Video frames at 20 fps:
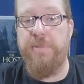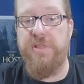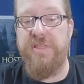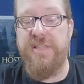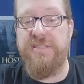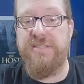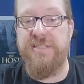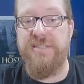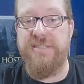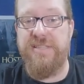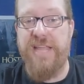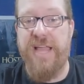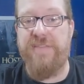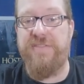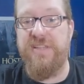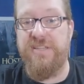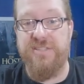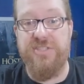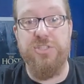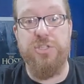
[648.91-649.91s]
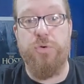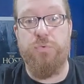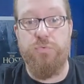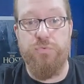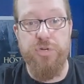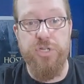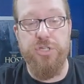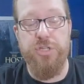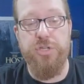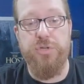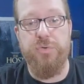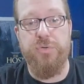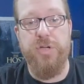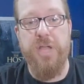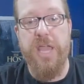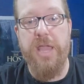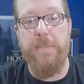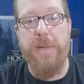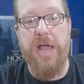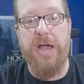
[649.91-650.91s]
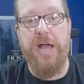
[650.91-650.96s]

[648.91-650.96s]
But this is yeah, this is a really cool game.